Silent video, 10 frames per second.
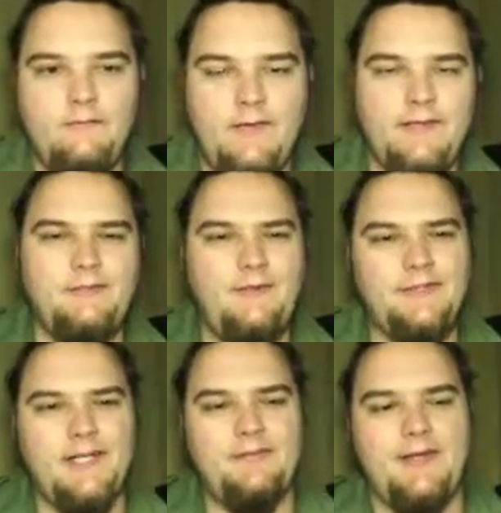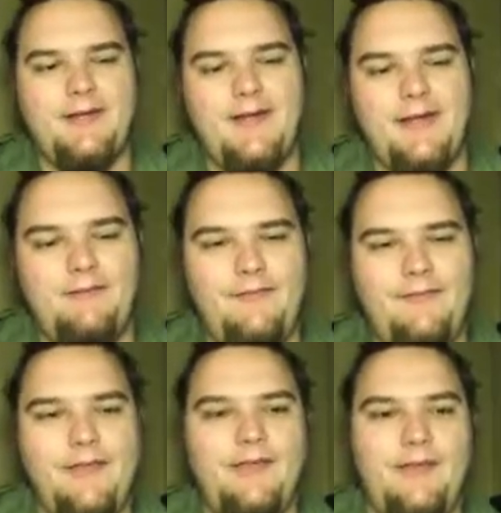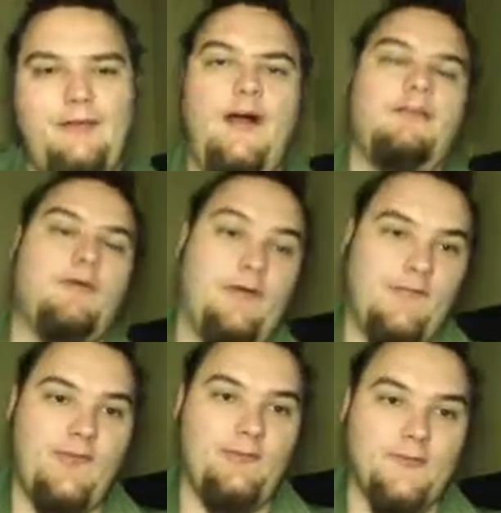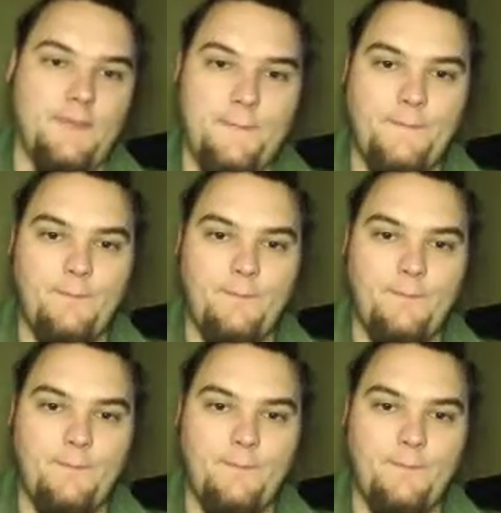But they really try to make you care when they kill off Quicksilver.